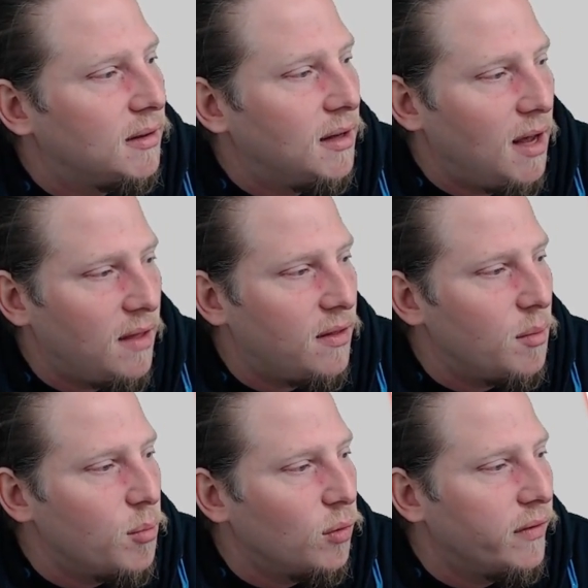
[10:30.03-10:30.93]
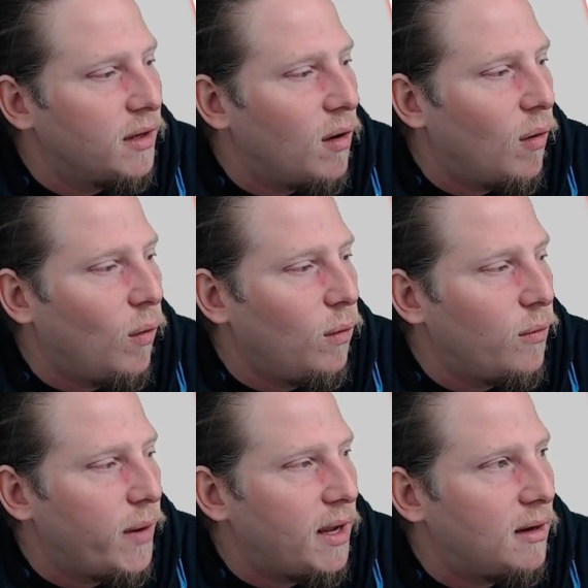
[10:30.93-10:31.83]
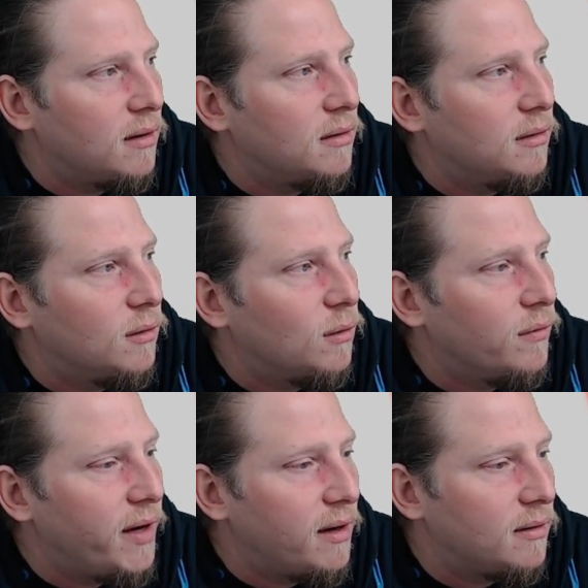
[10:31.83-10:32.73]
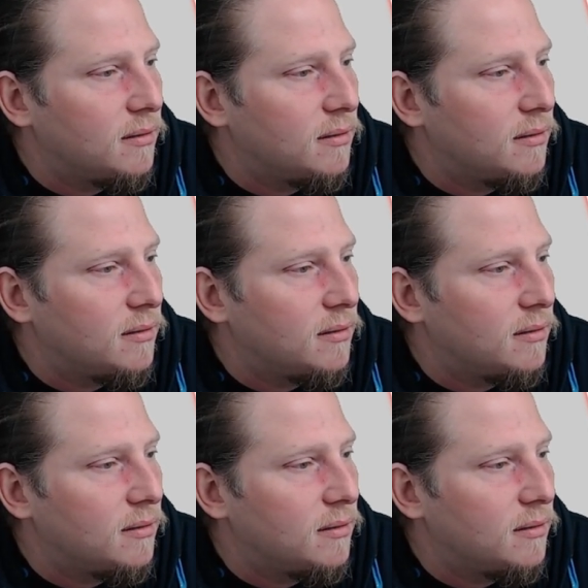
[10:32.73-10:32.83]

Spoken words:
and then move it all the way over here.